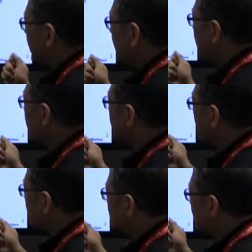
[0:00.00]
GaN
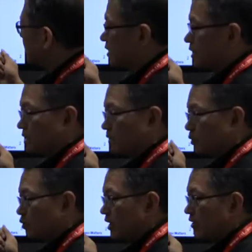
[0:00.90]
has many
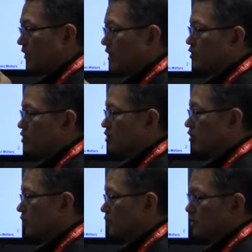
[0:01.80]
great advantages
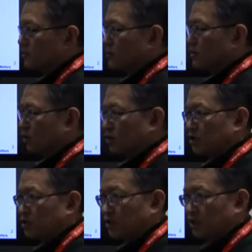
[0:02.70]
over the
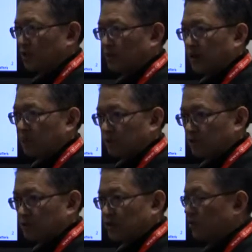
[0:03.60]
traditional silicon
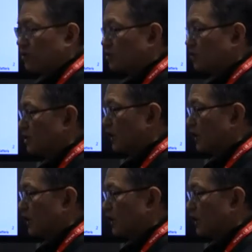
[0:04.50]
bipolar transistors